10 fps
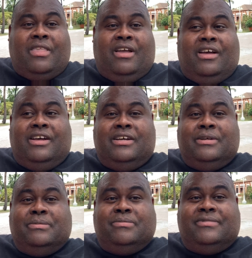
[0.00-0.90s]

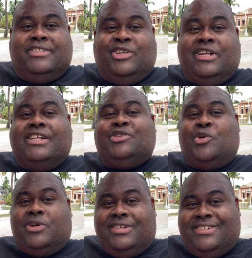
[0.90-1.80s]
um, so that's
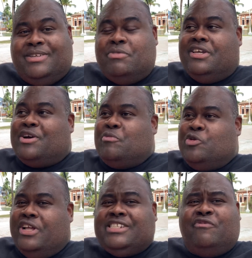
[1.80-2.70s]
good to be
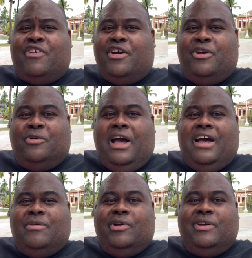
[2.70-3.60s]
community it's a very
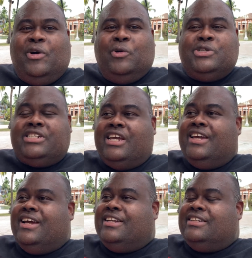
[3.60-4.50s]
uh,
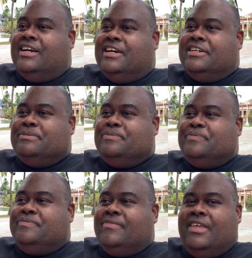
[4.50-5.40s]
O'Shea and um,